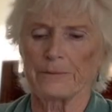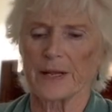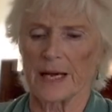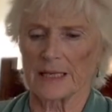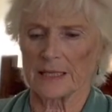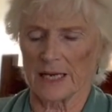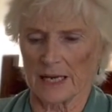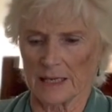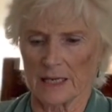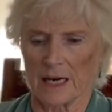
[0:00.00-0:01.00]
And
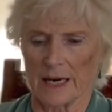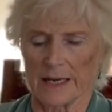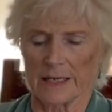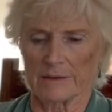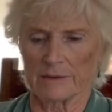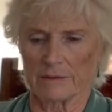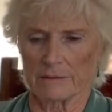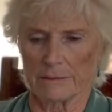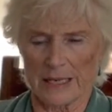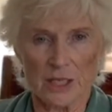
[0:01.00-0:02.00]
then I
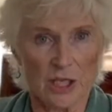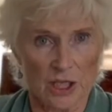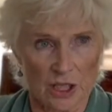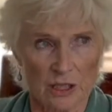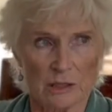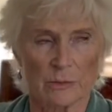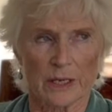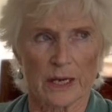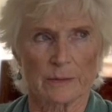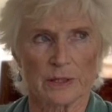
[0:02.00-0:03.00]
met a girl when
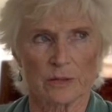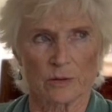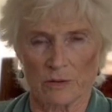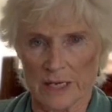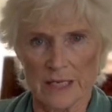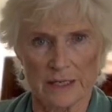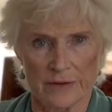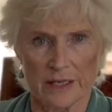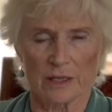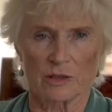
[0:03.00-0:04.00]
I was already living
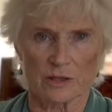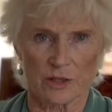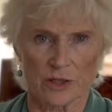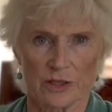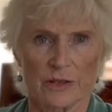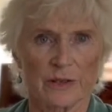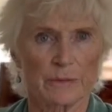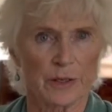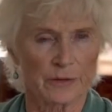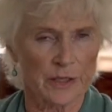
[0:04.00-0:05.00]
in Gloucestershire in the
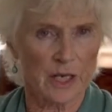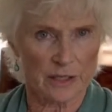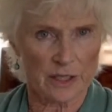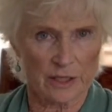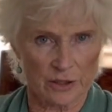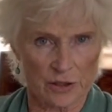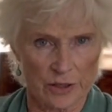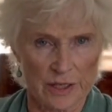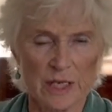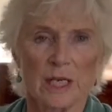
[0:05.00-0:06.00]
Beaufort hunt
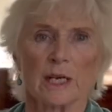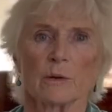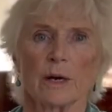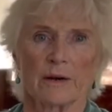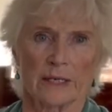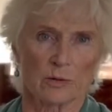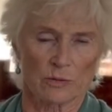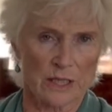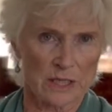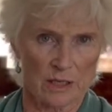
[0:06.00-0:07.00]
country, where I'd already
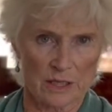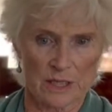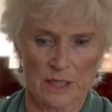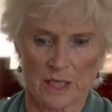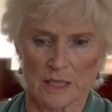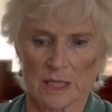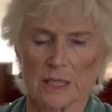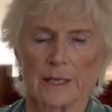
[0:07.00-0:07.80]
started to hunt.